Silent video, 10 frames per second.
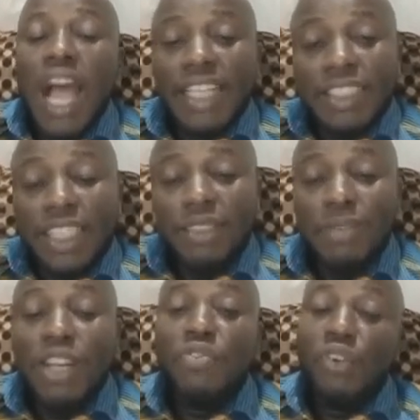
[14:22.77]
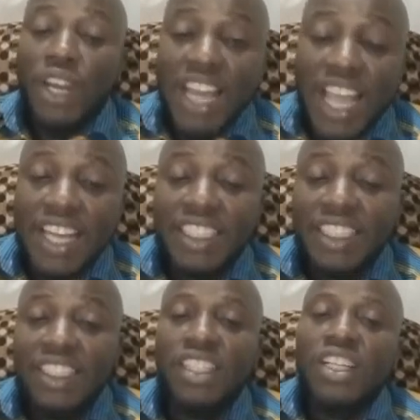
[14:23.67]
assessment for
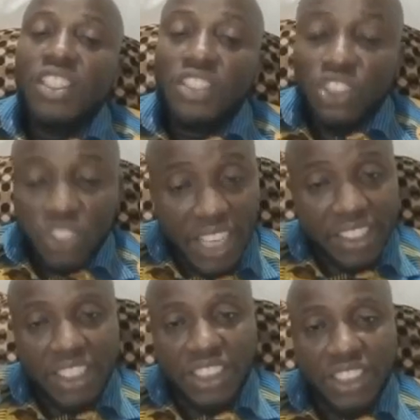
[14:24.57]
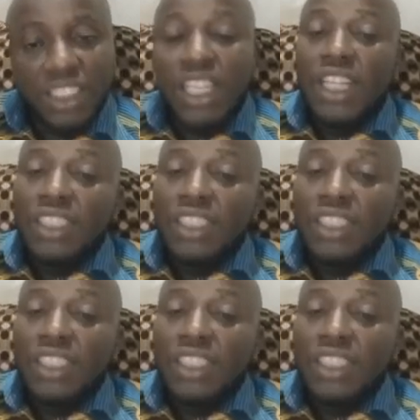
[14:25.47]
learning strategies.